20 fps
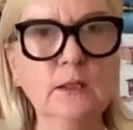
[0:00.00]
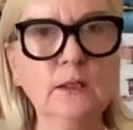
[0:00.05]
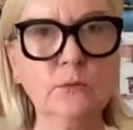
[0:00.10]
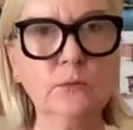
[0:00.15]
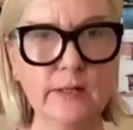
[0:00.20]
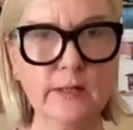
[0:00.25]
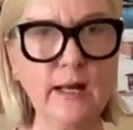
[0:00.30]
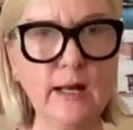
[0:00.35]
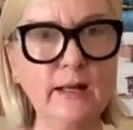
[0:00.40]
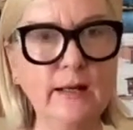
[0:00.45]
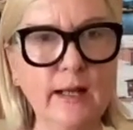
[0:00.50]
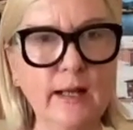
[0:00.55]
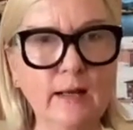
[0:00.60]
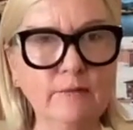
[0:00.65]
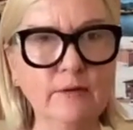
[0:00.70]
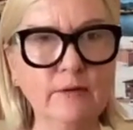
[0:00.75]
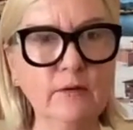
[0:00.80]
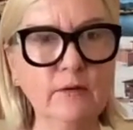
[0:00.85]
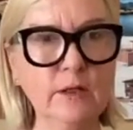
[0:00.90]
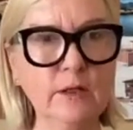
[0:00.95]
would not
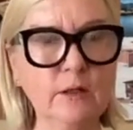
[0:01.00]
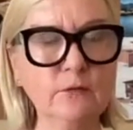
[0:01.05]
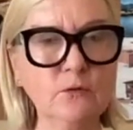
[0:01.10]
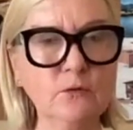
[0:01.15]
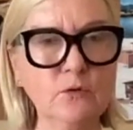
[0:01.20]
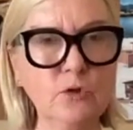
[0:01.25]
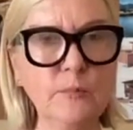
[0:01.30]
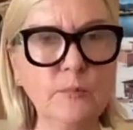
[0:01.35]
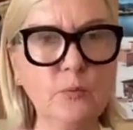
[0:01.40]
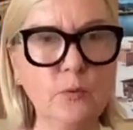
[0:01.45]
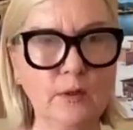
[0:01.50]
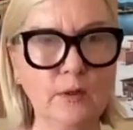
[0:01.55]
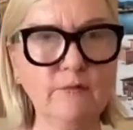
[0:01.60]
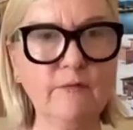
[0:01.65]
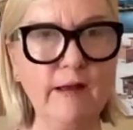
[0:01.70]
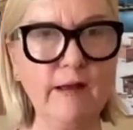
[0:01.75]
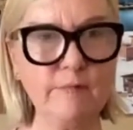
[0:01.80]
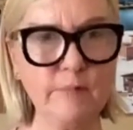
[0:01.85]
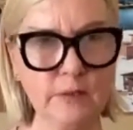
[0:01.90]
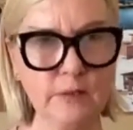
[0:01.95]
have a you know
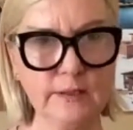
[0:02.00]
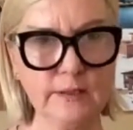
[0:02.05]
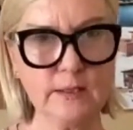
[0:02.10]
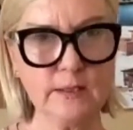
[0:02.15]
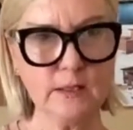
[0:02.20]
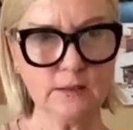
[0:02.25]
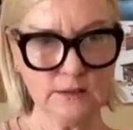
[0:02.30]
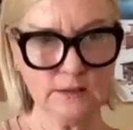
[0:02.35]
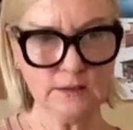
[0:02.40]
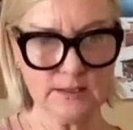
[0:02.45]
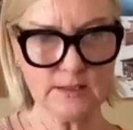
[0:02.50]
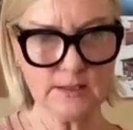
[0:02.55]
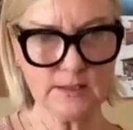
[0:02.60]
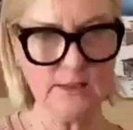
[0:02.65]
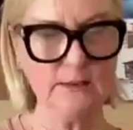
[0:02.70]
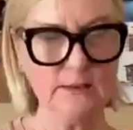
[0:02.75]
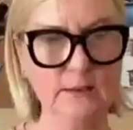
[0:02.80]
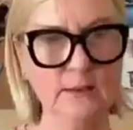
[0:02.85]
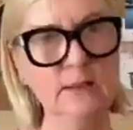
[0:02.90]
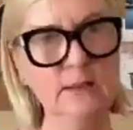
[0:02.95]
2.5 million dollar
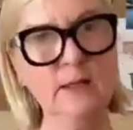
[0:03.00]
listing